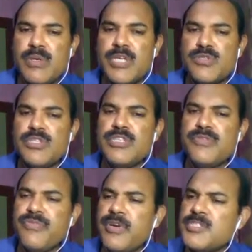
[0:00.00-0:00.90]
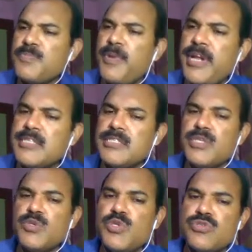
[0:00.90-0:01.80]
Okay, so different
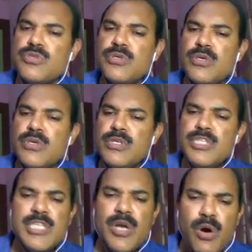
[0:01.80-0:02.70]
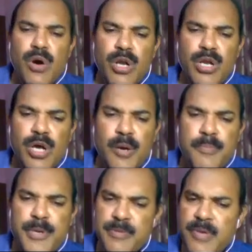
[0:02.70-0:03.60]
splints used. These are all
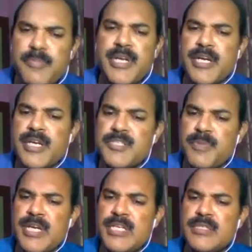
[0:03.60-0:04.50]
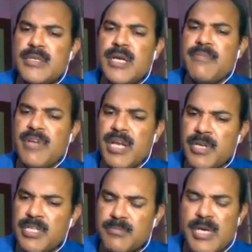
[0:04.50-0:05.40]
uh, prefabricated splints
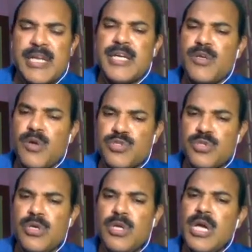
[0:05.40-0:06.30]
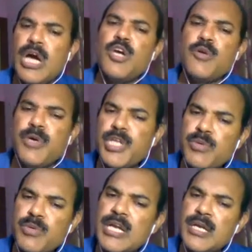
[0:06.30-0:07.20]
available in the market also. However,
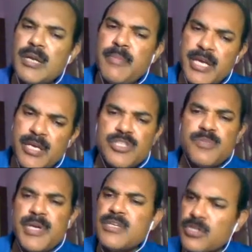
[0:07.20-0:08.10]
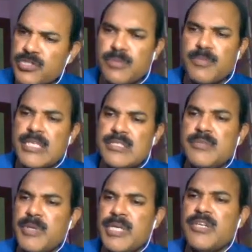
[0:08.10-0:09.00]
you can make a splint
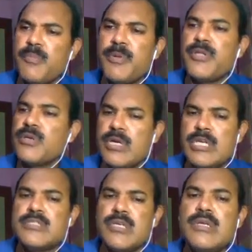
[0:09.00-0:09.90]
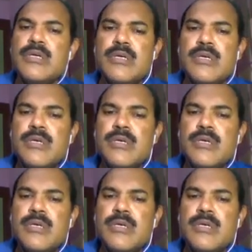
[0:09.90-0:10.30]
customized depending upon your condition.